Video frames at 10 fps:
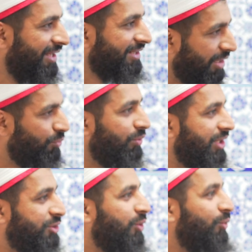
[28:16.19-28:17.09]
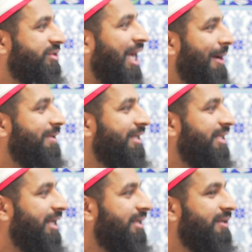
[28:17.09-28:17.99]
That's what was happening
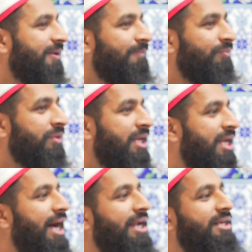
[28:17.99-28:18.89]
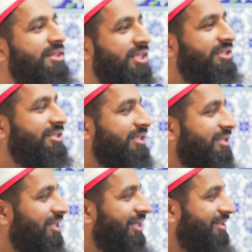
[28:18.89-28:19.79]
then. And 30
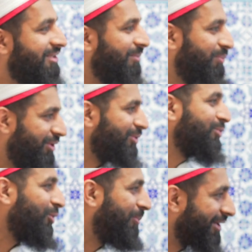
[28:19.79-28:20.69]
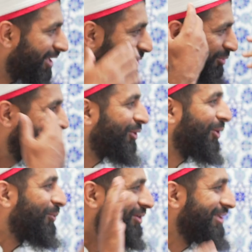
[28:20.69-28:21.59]
years later, they beat you so bad that you
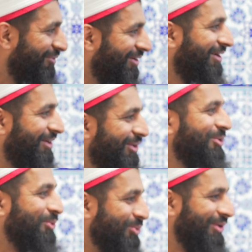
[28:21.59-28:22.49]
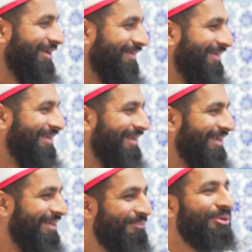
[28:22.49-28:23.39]
forgot what you even knew.
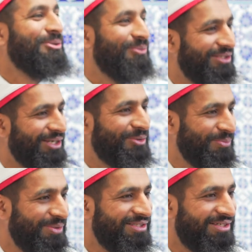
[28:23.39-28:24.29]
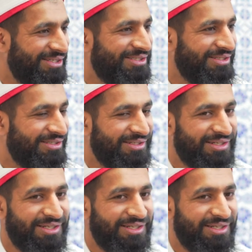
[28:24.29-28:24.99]
Possibly that could be the reason.